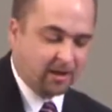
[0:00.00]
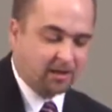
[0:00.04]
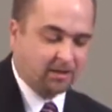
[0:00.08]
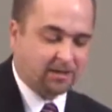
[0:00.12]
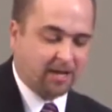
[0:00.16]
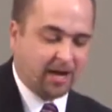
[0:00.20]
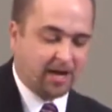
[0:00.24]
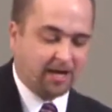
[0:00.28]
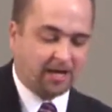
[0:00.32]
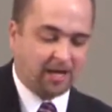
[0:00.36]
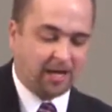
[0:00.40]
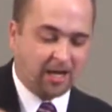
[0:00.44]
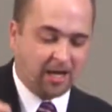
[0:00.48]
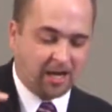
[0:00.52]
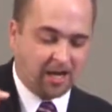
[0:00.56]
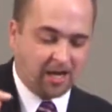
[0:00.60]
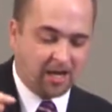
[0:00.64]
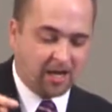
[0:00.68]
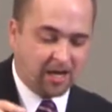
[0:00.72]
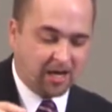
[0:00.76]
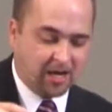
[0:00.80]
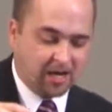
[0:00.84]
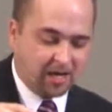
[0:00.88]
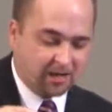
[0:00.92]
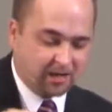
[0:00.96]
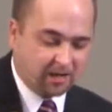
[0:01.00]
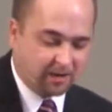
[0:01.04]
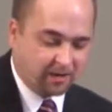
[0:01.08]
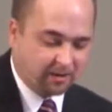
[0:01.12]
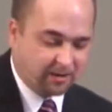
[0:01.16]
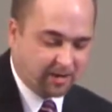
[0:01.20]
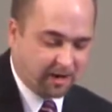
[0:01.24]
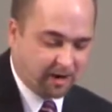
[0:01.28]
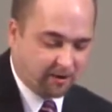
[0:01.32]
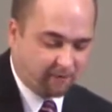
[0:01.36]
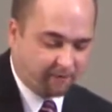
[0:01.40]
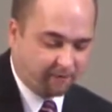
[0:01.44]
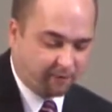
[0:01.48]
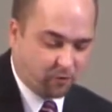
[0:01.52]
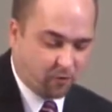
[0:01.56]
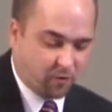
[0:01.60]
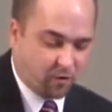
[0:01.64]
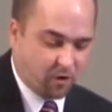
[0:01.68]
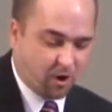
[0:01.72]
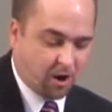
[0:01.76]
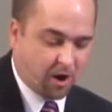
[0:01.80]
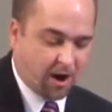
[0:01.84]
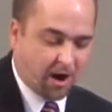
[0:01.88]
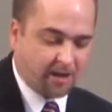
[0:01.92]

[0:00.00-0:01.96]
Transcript: Take heed, therefore,